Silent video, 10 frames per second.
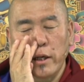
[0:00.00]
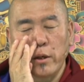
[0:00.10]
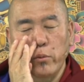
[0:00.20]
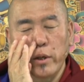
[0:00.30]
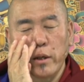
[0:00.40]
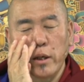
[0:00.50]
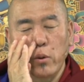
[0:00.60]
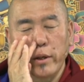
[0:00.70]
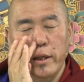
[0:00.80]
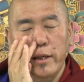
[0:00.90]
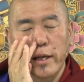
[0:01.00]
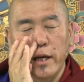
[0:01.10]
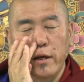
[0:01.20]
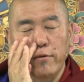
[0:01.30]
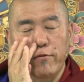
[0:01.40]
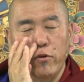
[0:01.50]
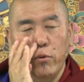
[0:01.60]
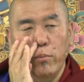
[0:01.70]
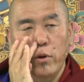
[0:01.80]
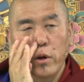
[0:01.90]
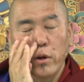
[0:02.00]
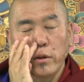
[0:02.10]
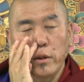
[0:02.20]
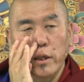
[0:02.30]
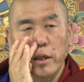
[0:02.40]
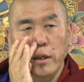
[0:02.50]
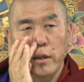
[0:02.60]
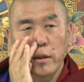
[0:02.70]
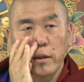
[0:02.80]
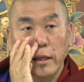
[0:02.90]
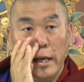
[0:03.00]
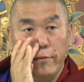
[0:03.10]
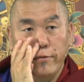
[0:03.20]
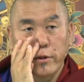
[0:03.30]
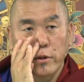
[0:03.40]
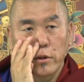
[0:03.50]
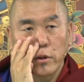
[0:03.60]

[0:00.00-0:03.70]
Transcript: and we are now inhaling from the left.